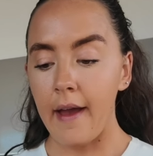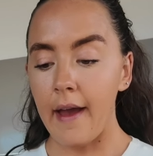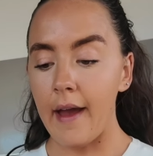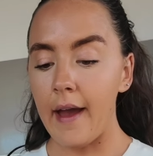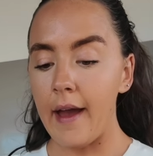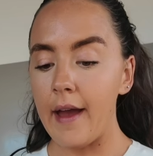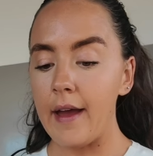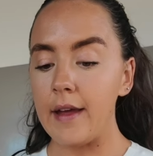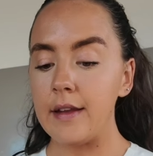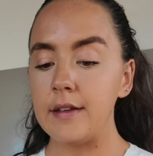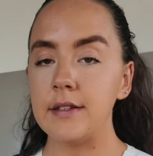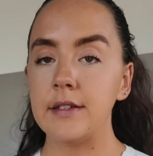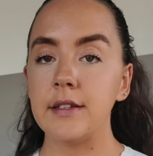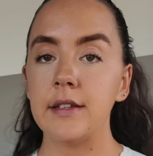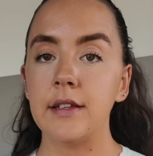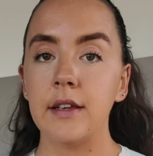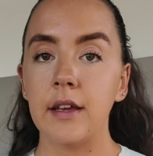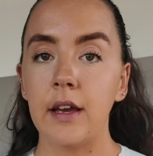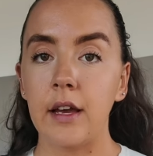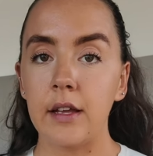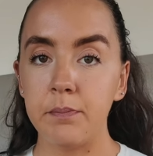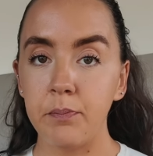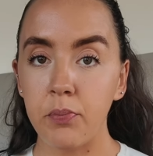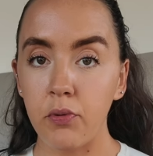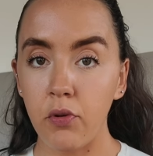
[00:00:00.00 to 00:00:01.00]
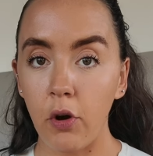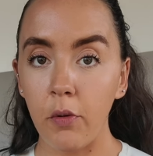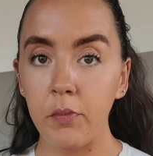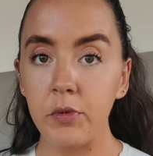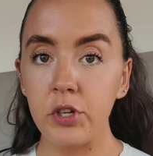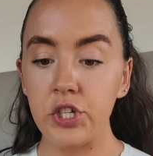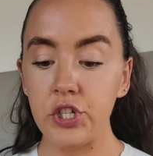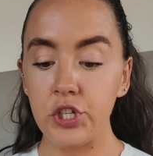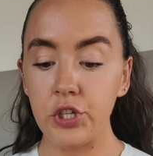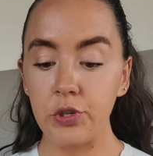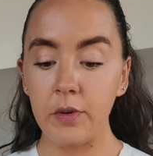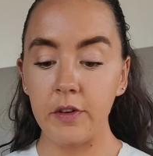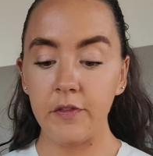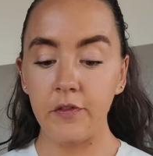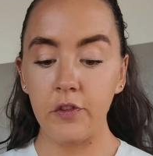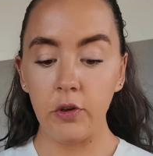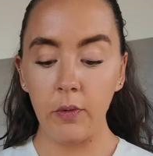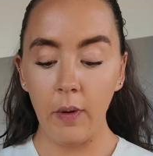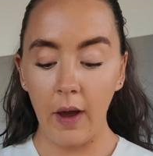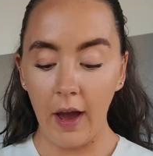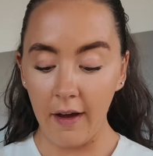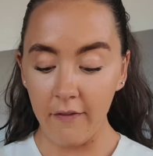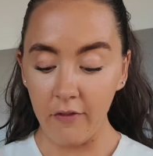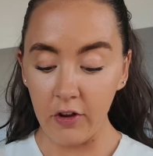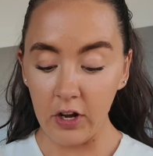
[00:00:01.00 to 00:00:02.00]
And I promise you, if
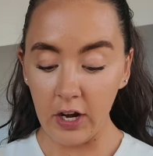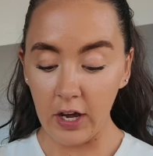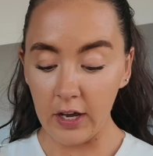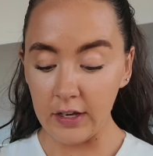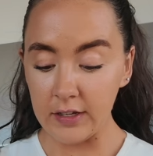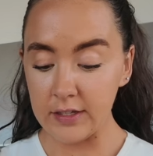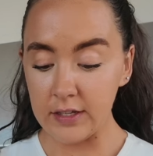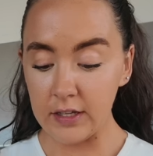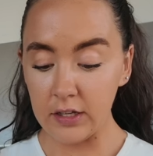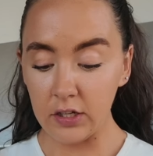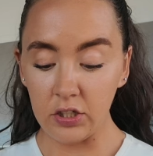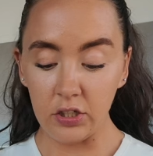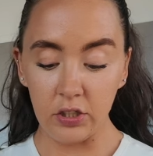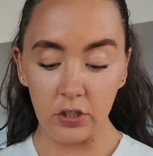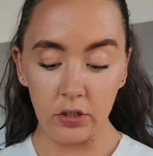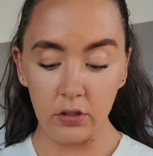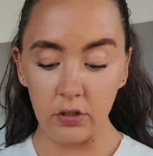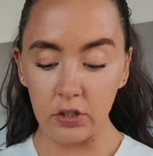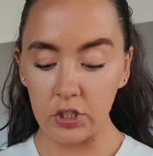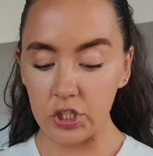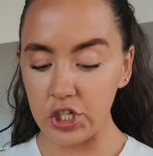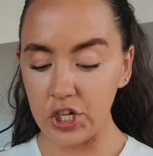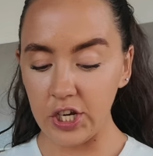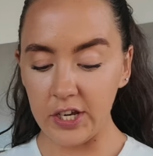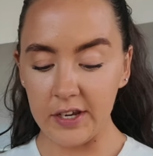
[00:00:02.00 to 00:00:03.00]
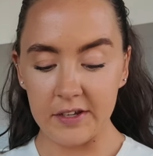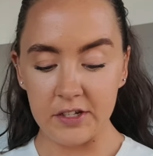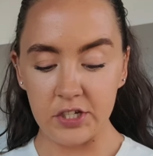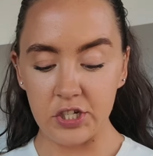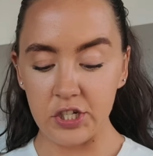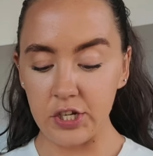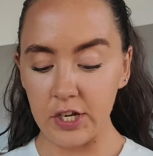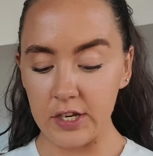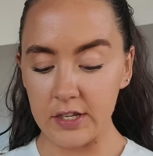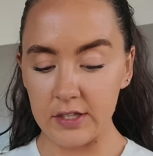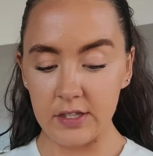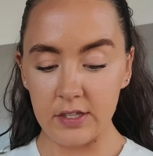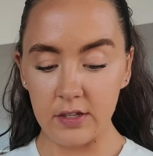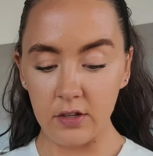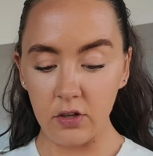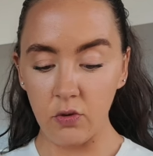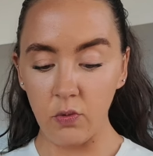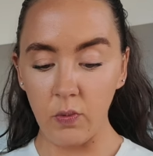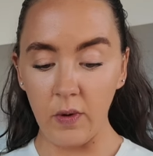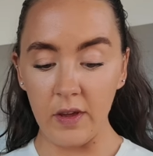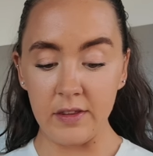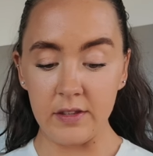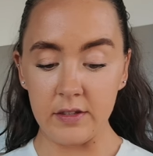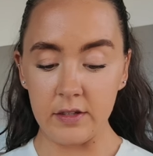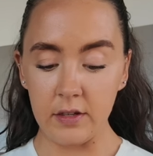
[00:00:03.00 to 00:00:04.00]
you have a nice little chicken
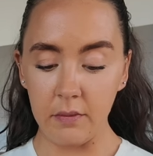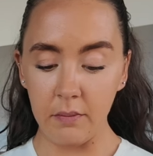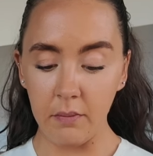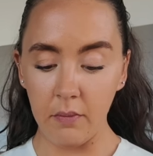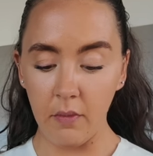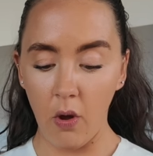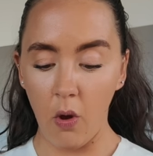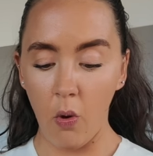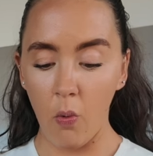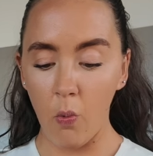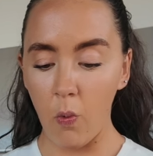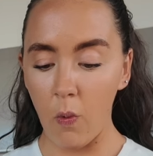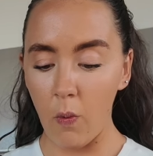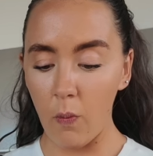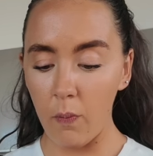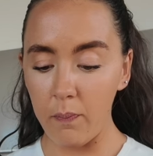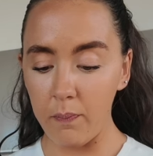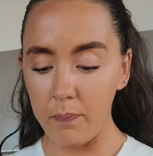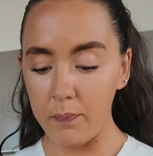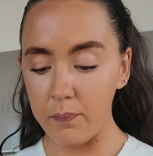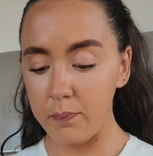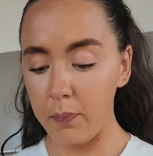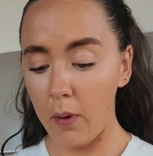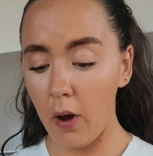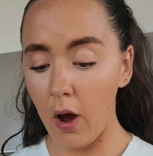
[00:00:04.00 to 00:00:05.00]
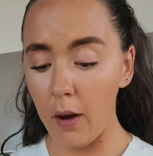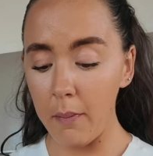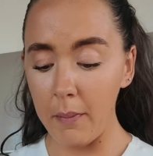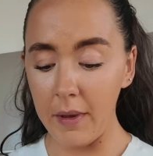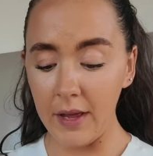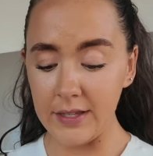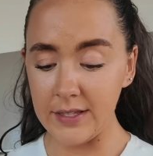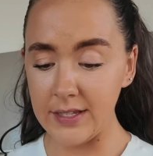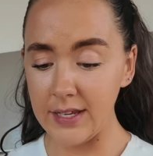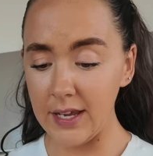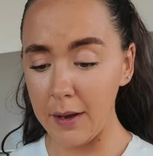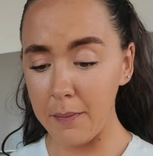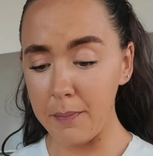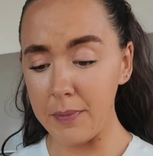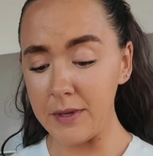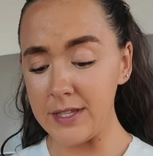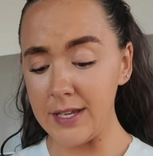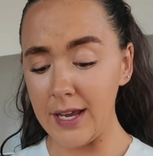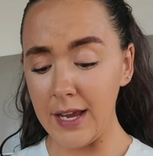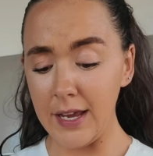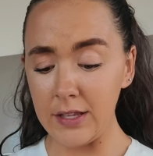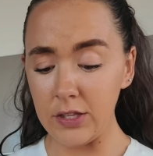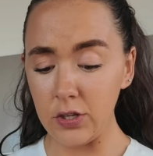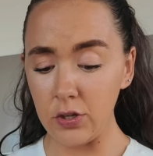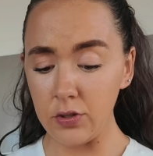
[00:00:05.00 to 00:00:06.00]
schnitzel with some parmentier
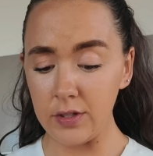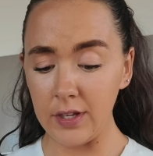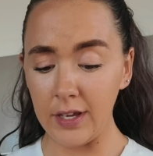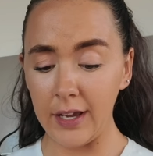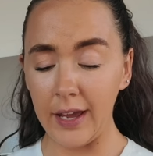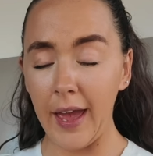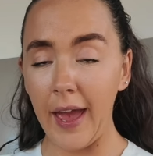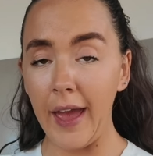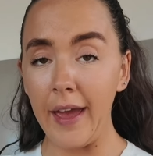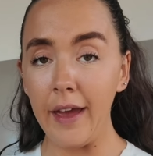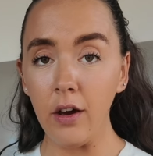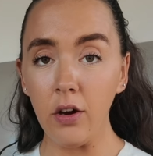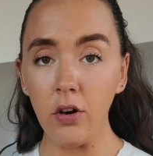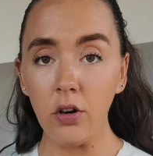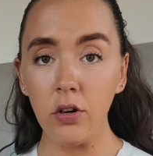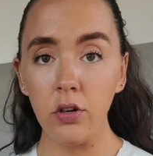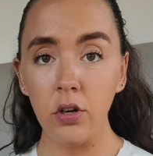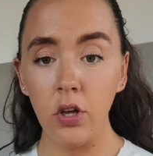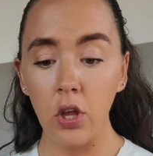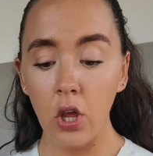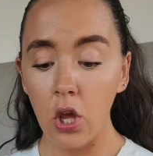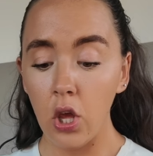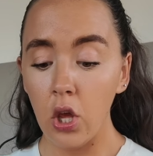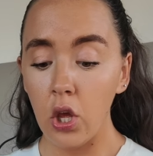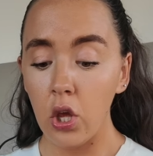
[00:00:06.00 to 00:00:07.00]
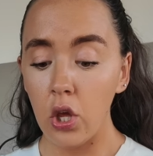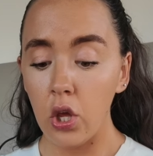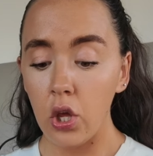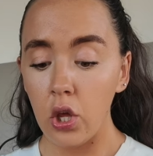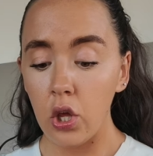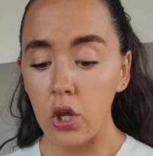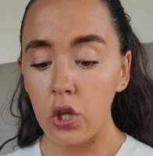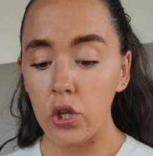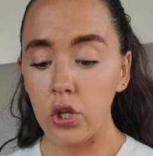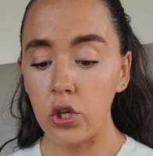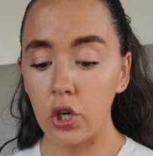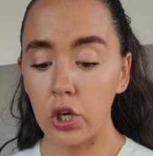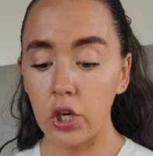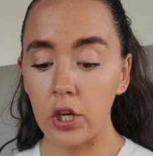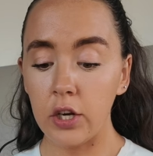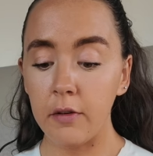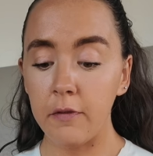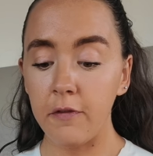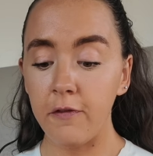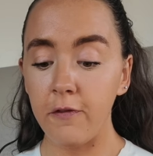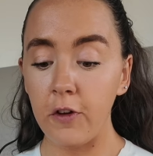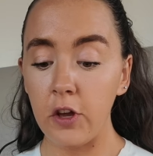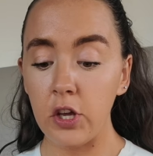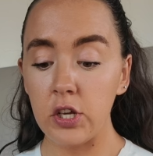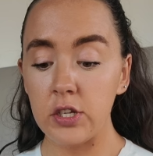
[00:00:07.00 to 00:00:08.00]
potatoes and kale, you're going
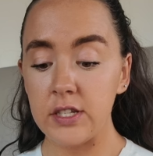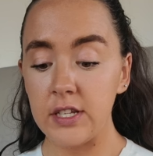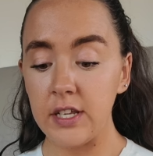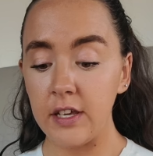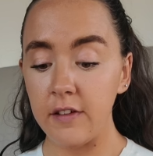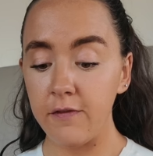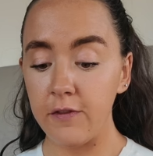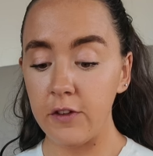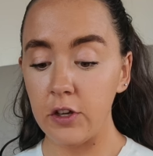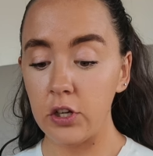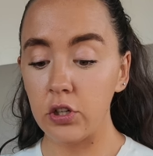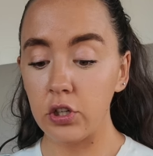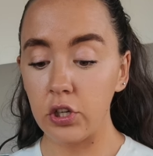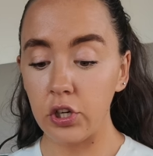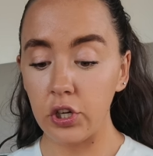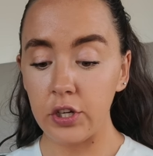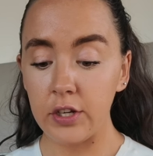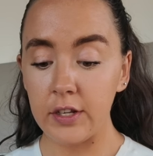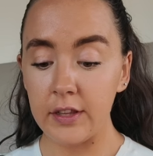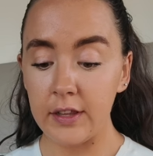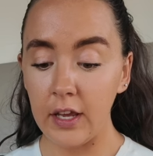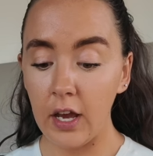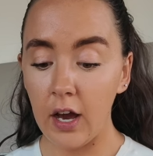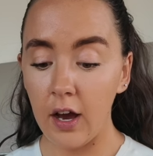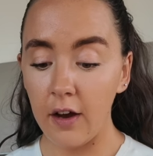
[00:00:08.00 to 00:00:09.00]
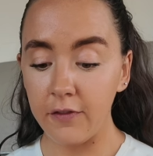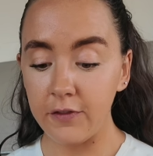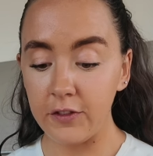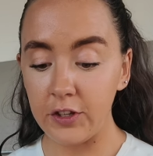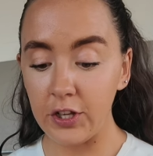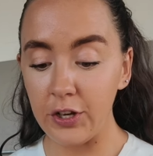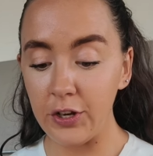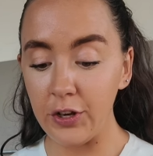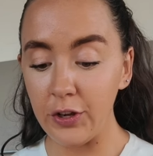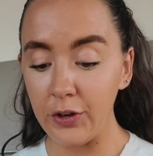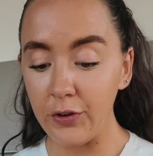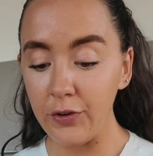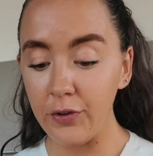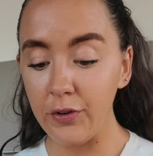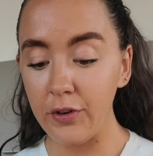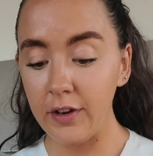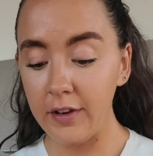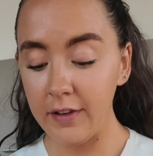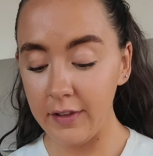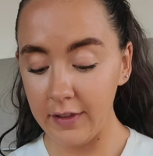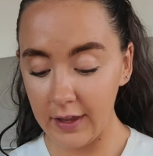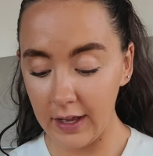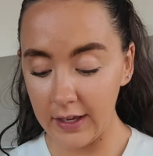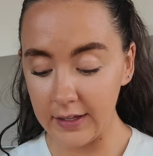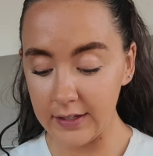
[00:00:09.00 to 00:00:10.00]
to firstly feel good in the
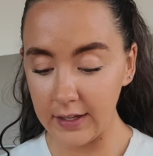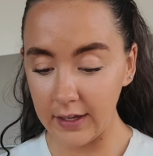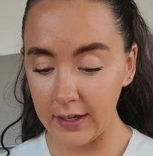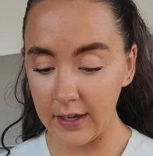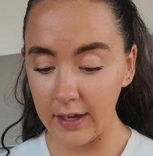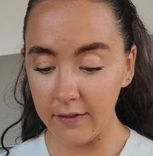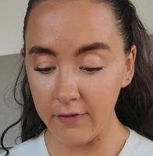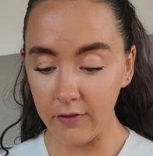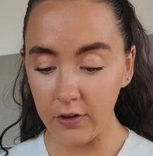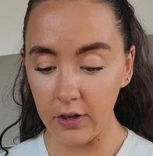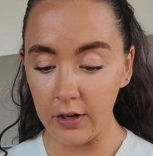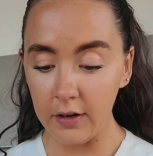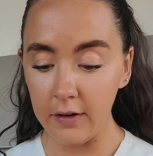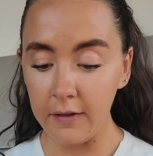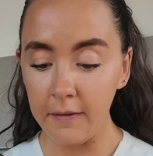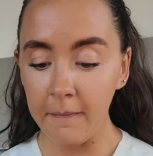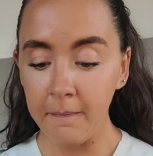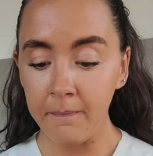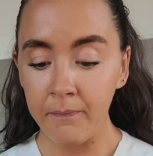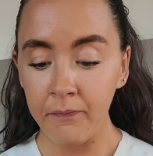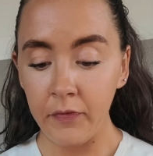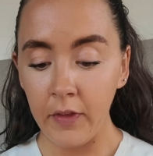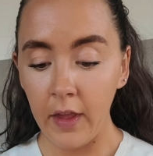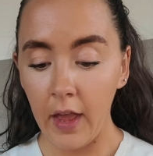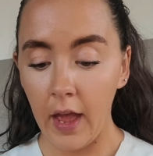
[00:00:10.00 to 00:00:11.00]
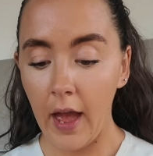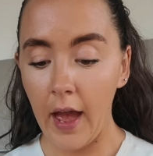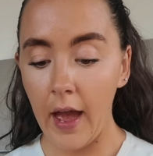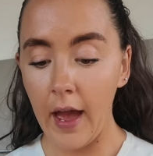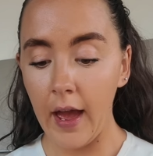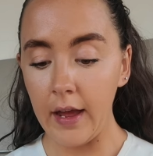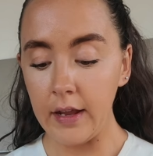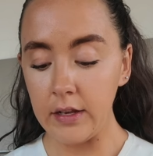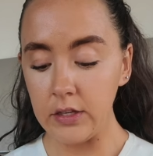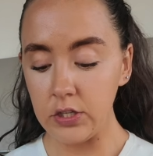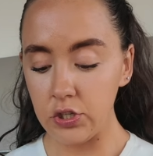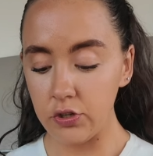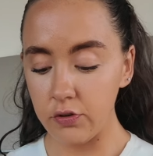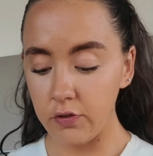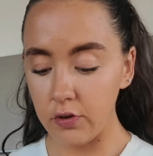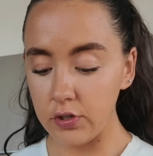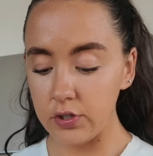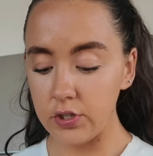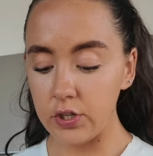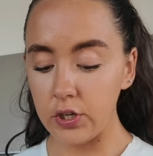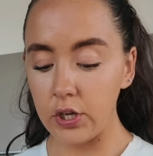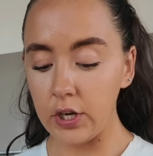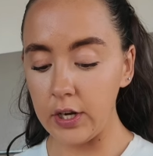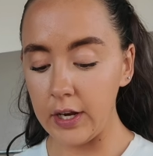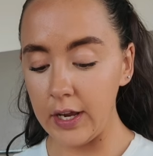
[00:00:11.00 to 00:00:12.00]
afternoon. That's a given. And you're
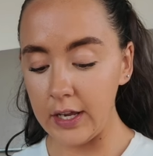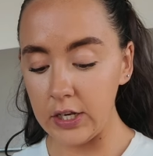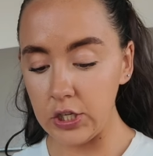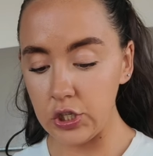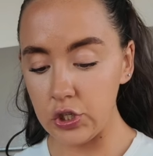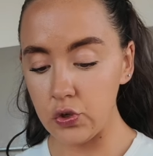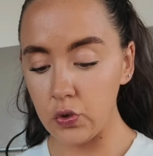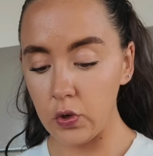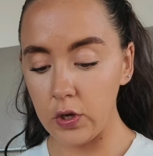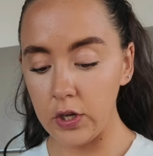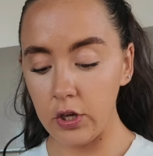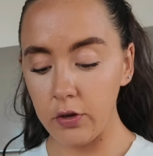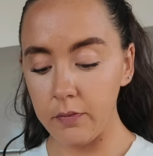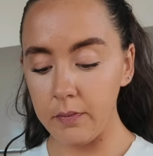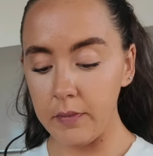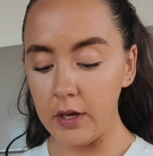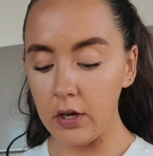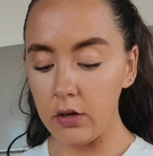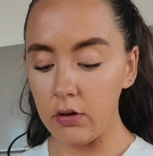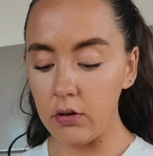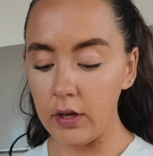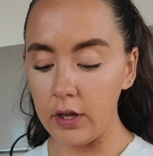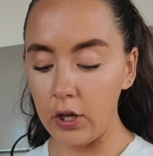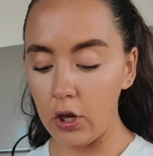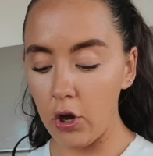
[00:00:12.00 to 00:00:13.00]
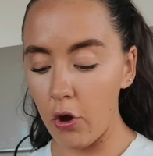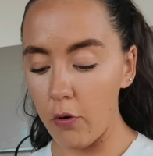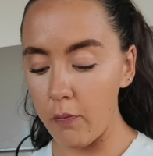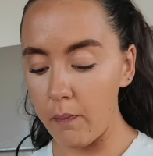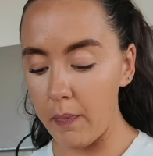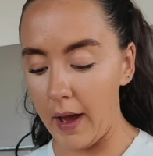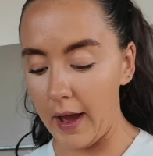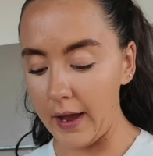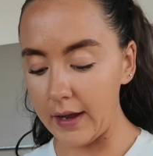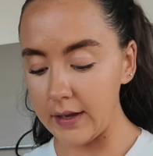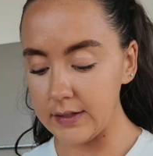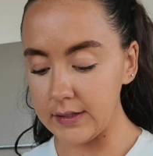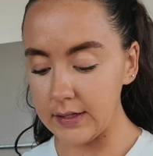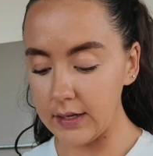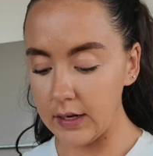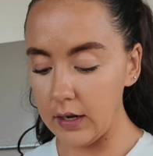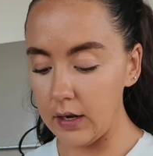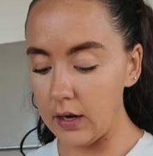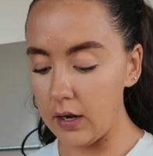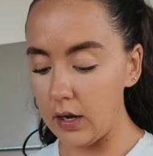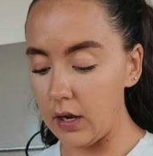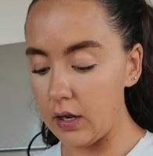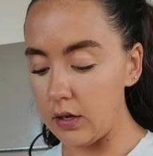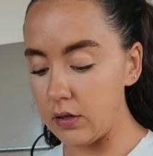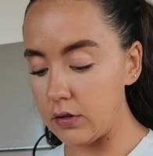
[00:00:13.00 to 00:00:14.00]
also going to enjoy your meal and go back
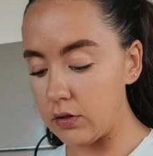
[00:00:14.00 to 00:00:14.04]
to